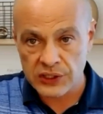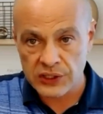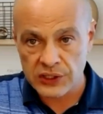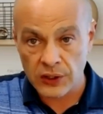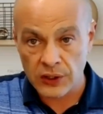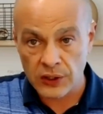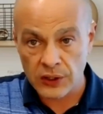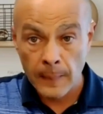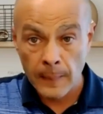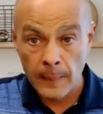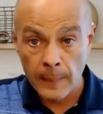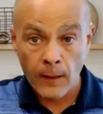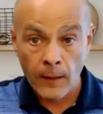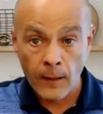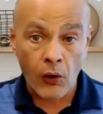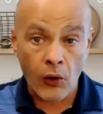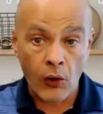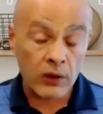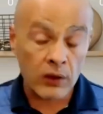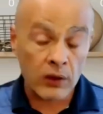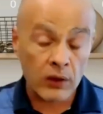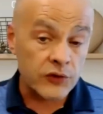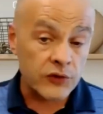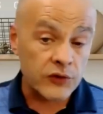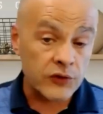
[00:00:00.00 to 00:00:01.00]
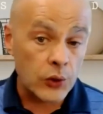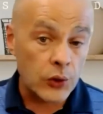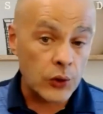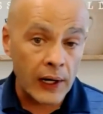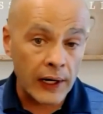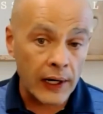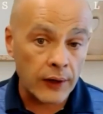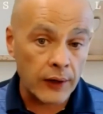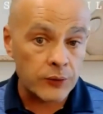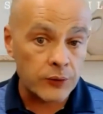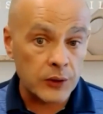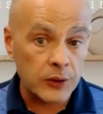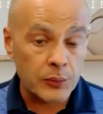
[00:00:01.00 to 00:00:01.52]
year, all of the
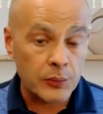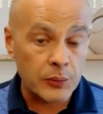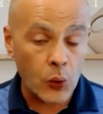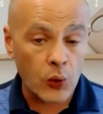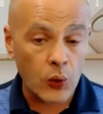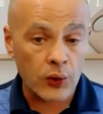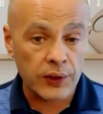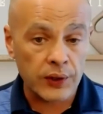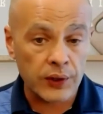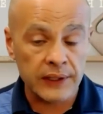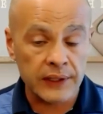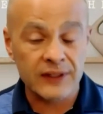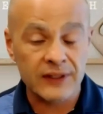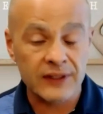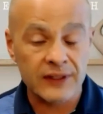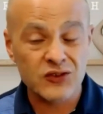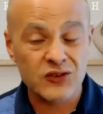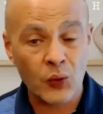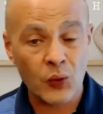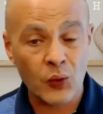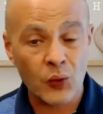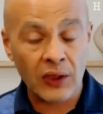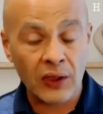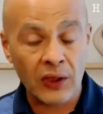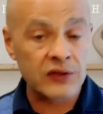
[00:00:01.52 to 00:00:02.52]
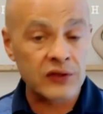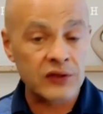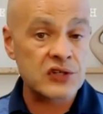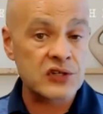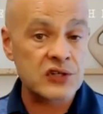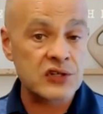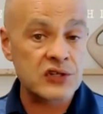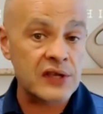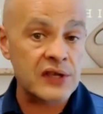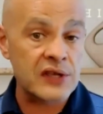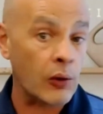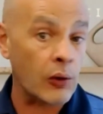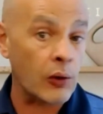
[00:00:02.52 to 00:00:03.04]
required reporting, as well as
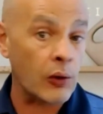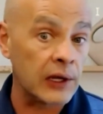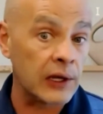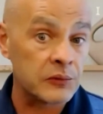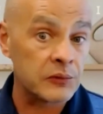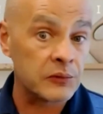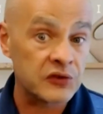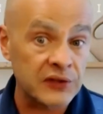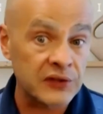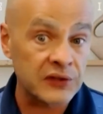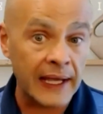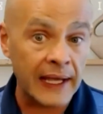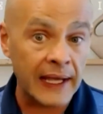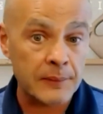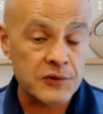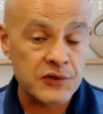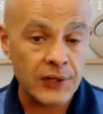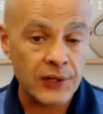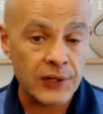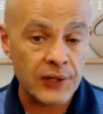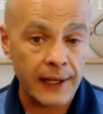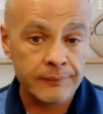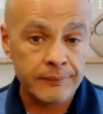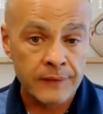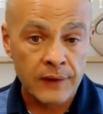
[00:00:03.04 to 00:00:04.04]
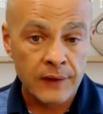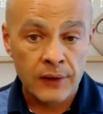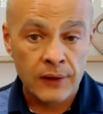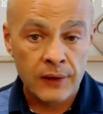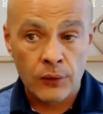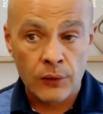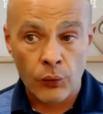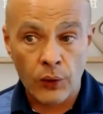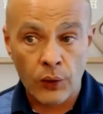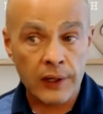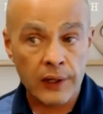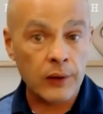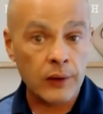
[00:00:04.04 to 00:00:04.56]
just an outcome snapshot.
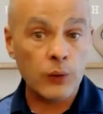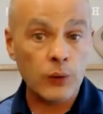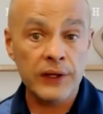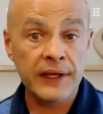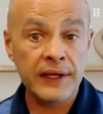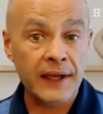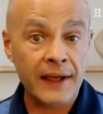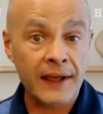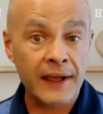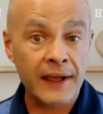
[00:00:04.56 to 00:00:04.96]
What did we